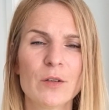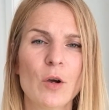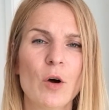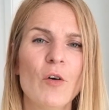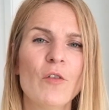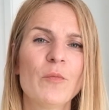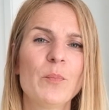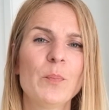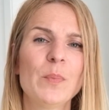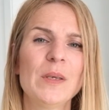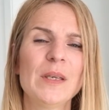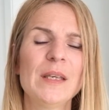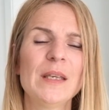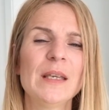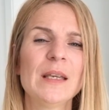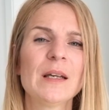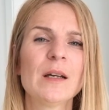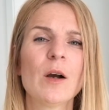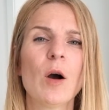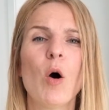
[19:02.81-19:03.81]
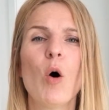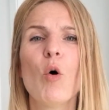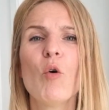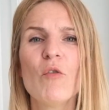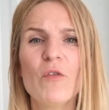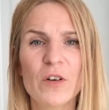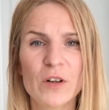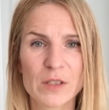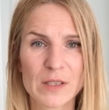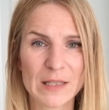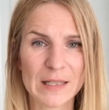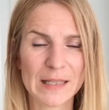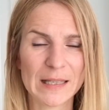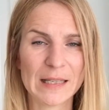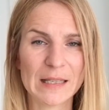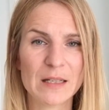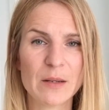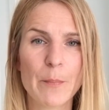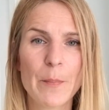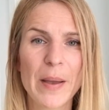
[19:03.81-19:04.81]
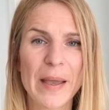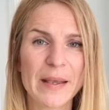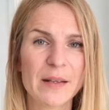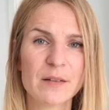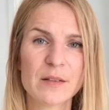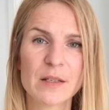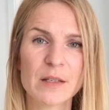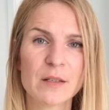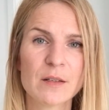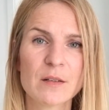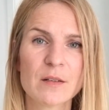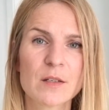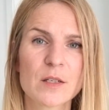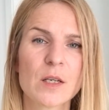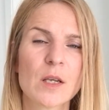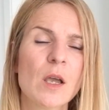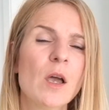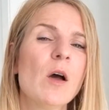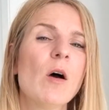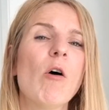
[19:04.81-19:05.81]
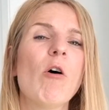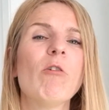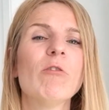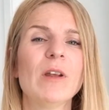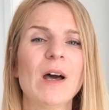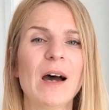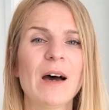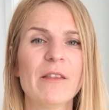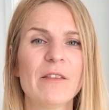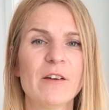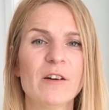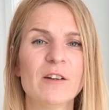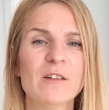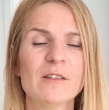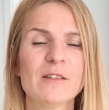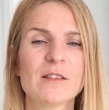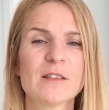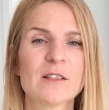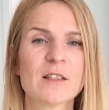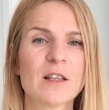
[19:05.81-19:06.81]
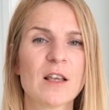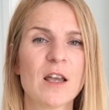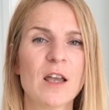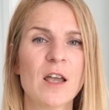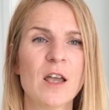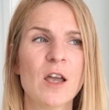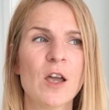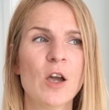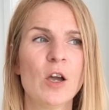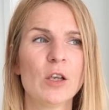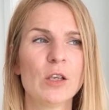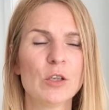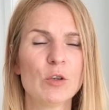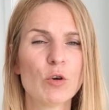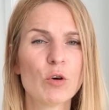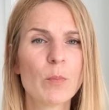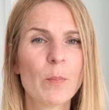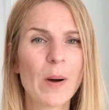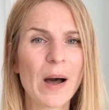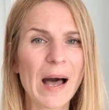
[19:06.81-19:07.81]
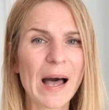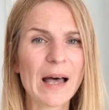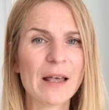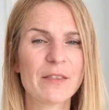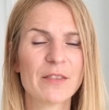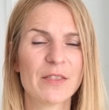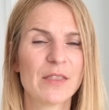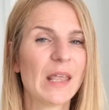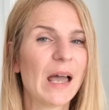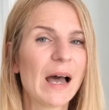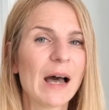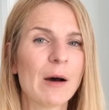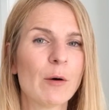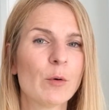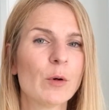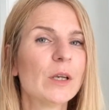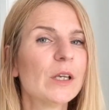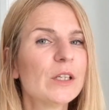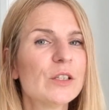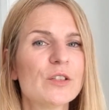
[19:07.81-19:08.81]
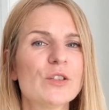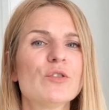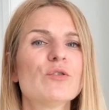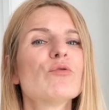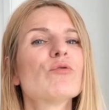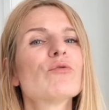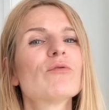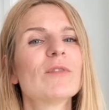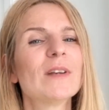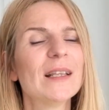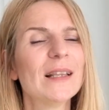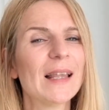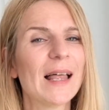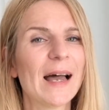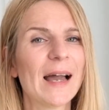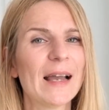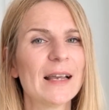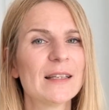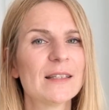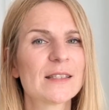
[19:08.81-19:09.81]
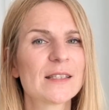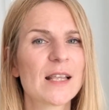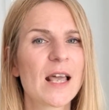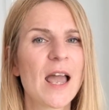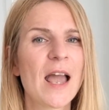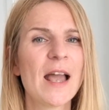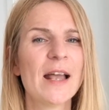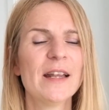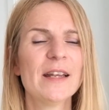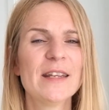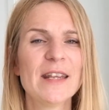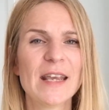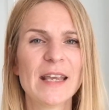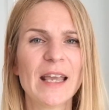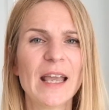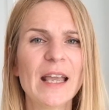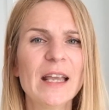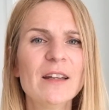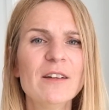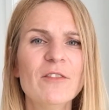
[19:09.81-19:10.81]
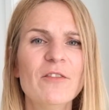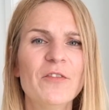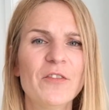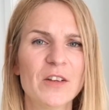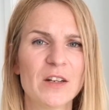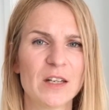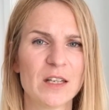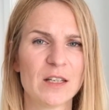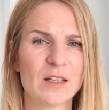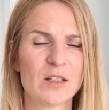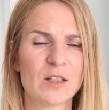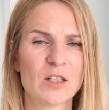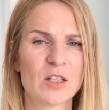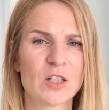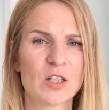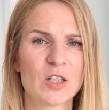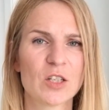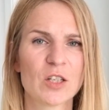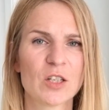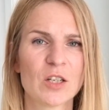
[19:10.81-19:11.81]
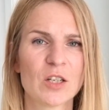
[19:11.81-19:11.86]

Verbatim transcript: of being overtly dependent on others, your path now is to realize the infinite